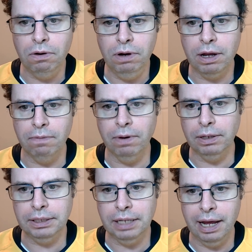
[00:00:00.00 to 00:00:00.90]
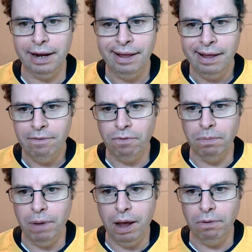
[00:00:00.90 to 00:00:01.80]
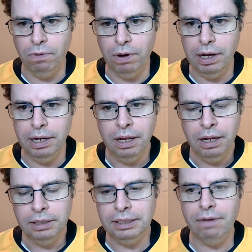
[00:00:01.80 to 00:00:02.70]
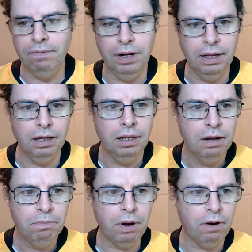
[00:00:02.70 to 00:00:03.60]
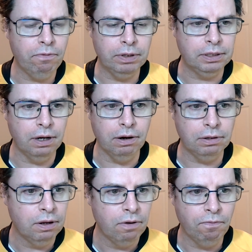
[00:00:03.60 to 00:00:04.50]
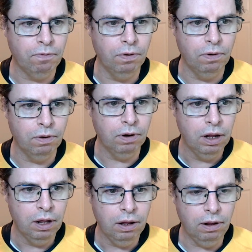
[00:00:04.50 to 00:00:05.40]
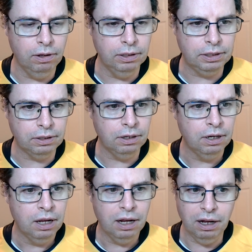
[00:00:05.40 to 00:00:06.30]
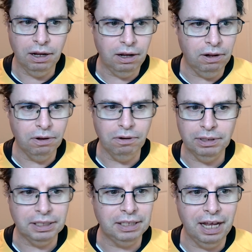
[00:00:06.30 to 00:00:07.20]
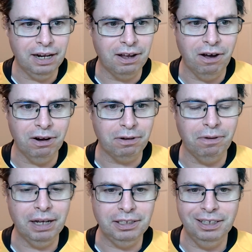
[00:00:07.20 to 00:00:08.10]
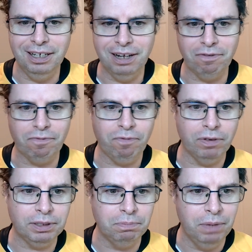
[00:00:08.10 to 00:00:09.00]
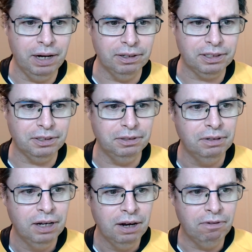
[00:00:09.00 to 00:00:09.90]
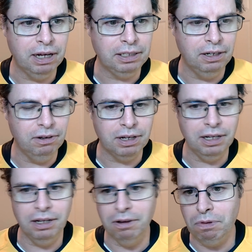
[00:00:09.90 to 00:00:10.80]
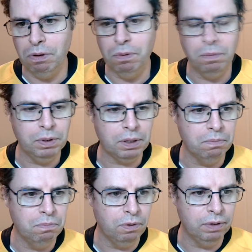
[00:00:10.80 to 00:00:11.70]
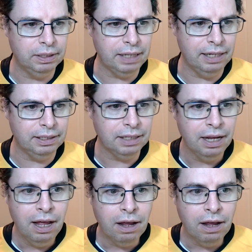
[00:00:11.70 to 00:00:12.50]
Cooney converts that from out wide. 7-0. Perfect start for Ulster. Although, as I said, Connacht were actually, in that first minute or two, were actually looking the one with the more intent.